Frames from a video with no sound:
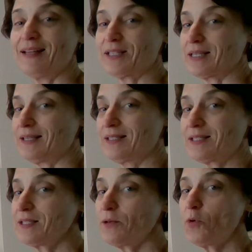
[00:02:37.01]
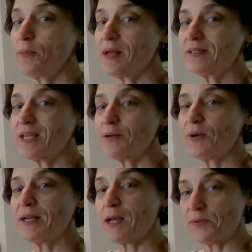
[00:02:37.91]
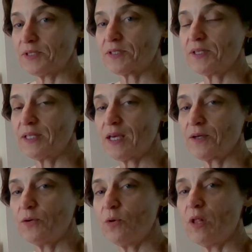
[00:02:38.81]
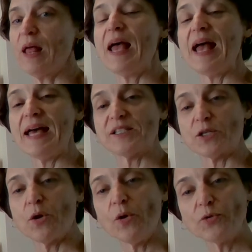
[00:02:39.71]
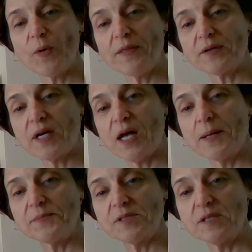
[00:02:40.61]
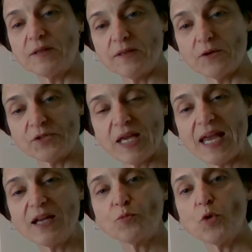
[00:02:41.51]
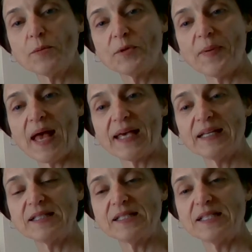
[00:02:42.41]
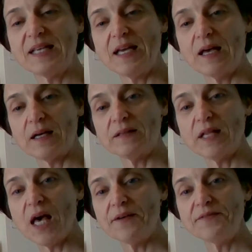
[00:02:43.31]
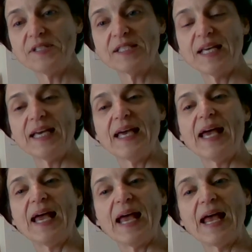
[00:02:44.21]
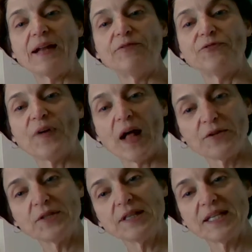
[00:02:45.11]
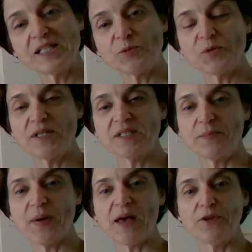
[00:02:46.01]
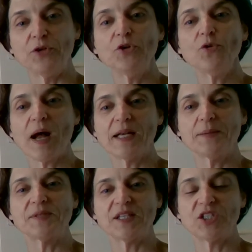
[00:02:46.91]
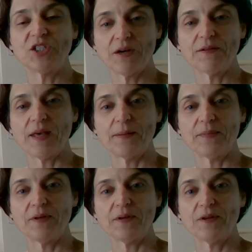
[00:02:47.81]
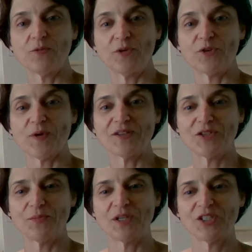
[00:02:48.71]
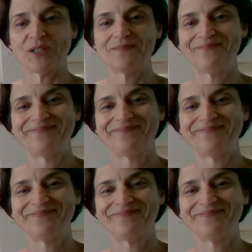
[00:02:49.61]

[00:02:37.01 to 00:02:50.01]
It's it's still warm outside right now, but it's going to get cool as the cold weather comes. Those hand warmer packets, gloves, and follow the list, please, and buy the new items and share them with the rescue mission.